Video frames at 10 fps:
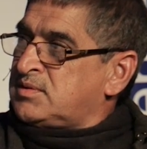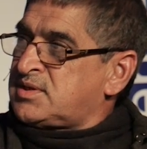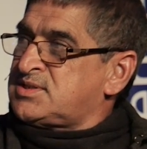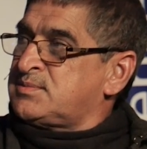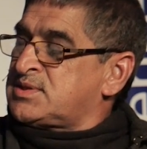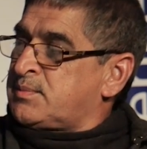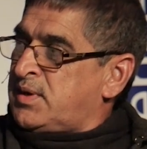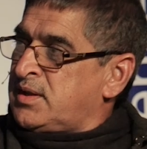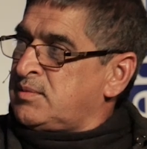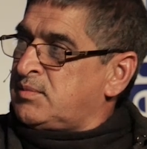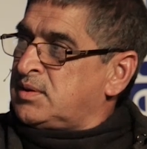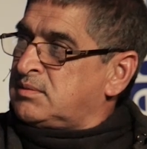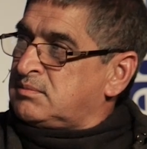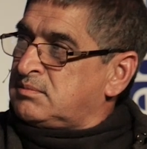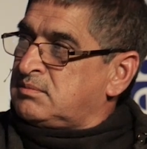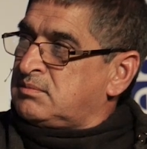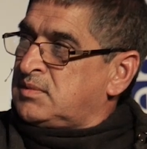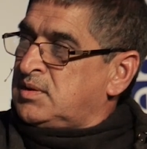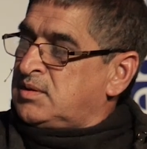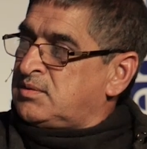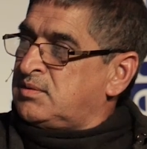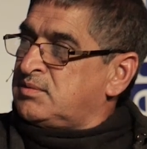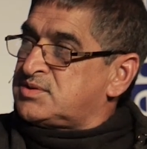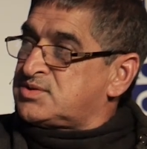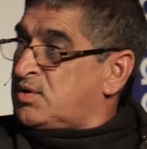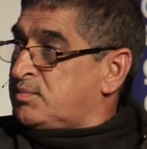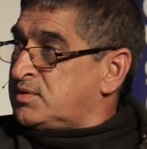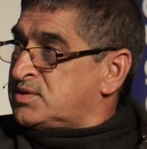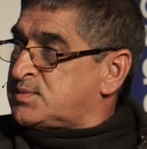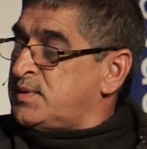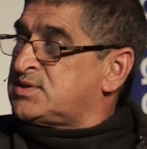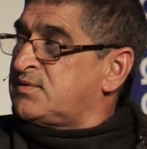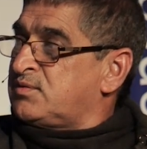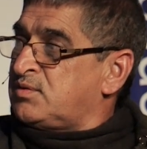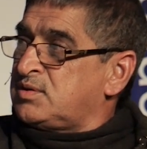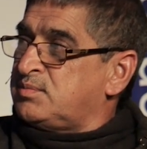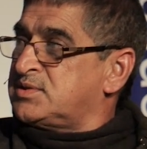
trustees must apply their mind to know, is the stock market expensive or not?